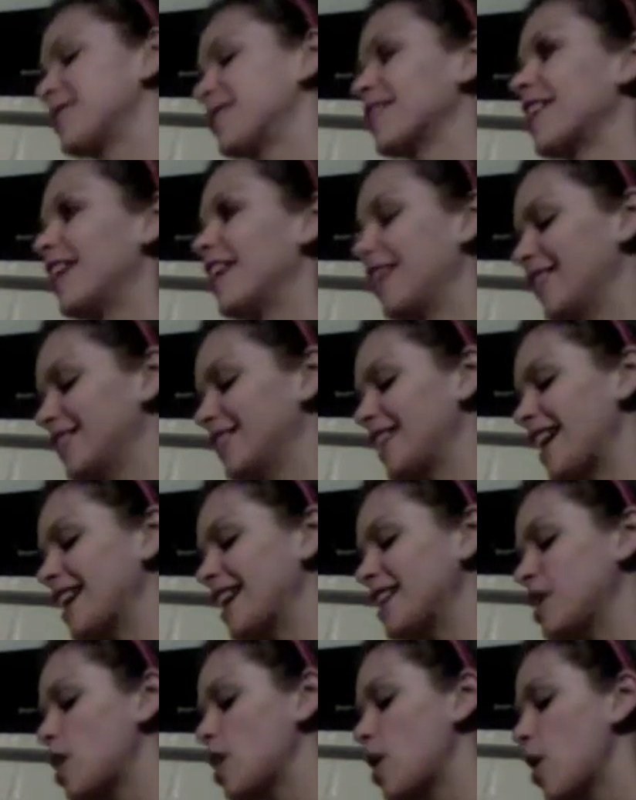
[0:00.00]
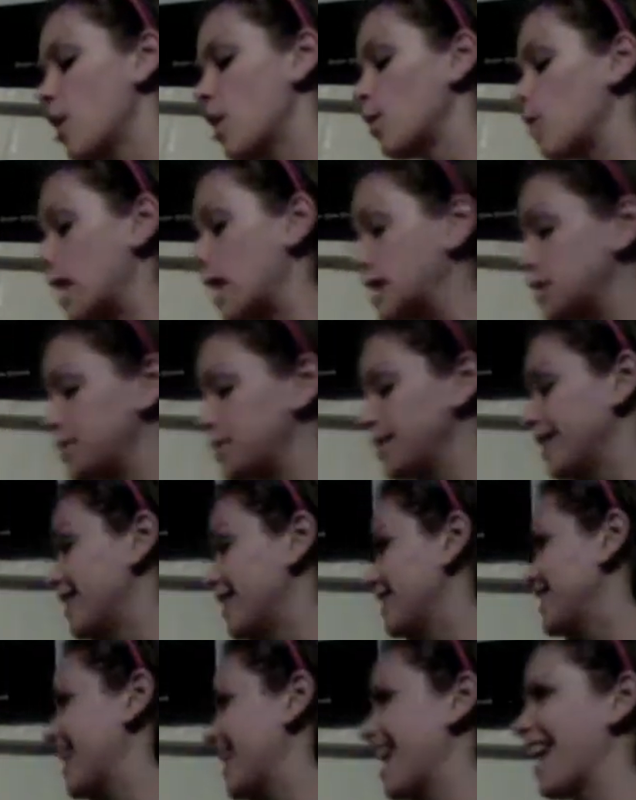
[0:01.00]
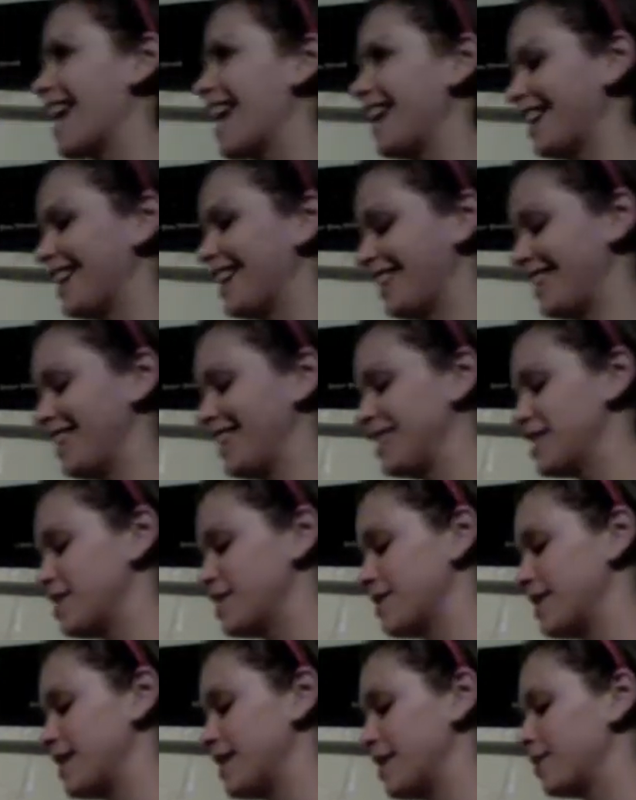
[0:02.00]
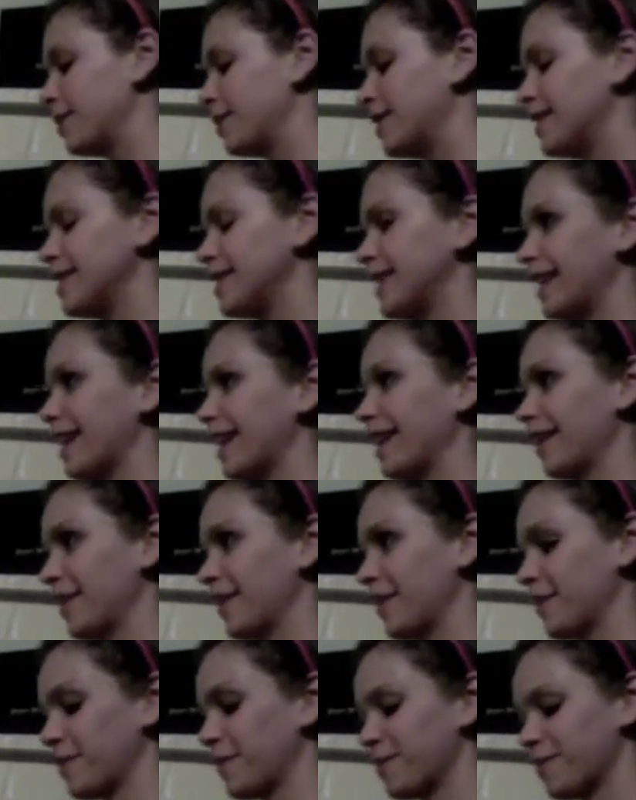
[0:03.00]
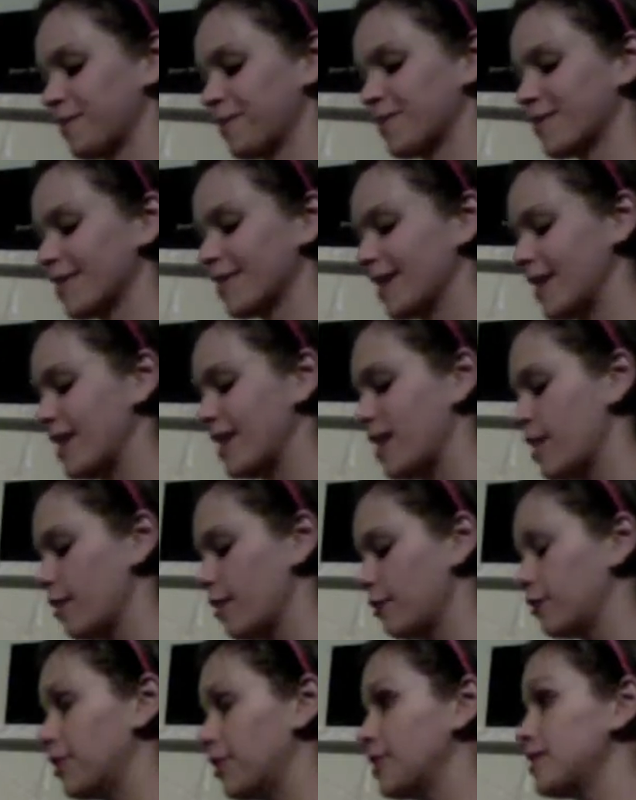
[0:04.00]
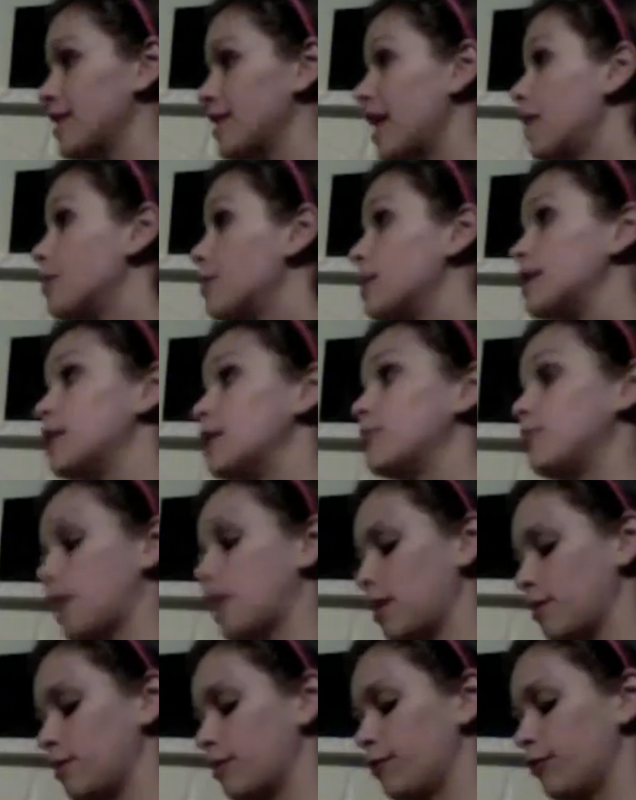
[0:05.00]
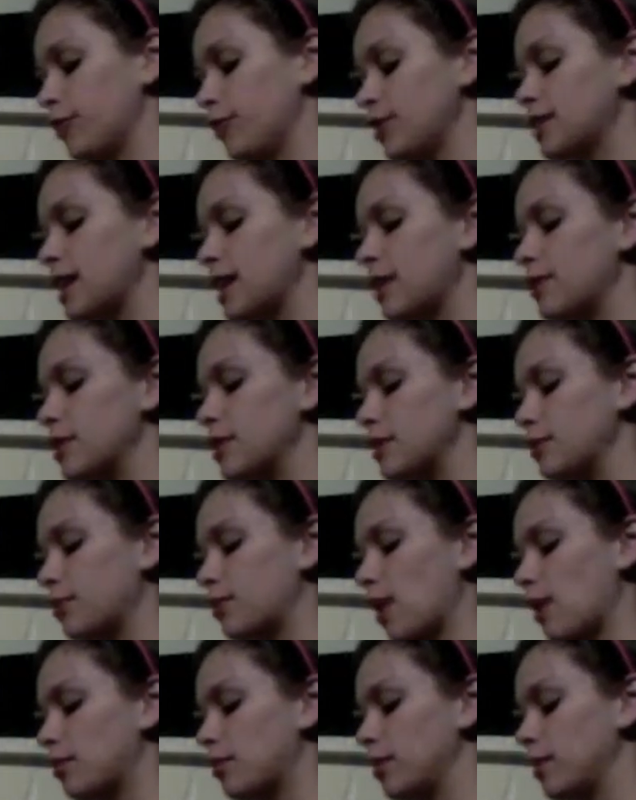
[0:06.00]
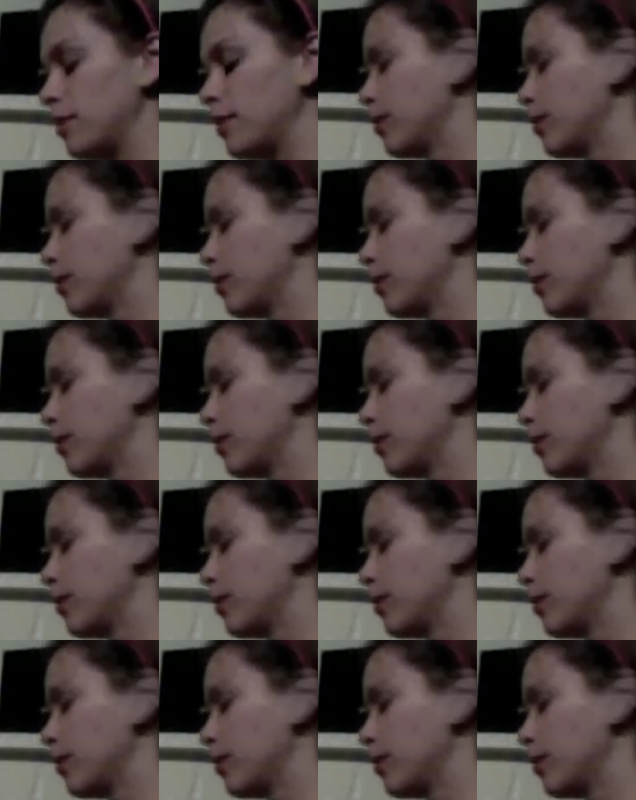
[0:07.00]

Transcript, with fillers: All right. Watch me as I add these three numbers together. First, I read the plot. First, I read the problem.